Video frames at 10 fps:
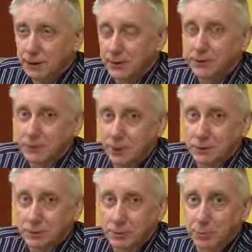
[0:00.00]
there's a
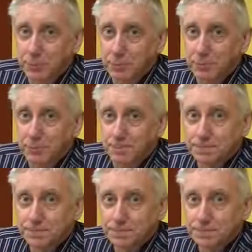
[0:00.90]
better proposal.
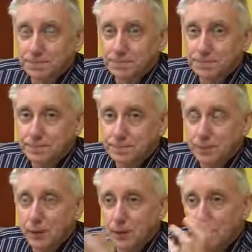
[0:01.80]

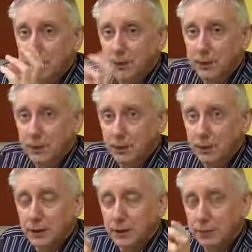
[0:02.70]
The
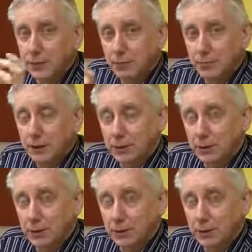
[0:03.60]
key is to make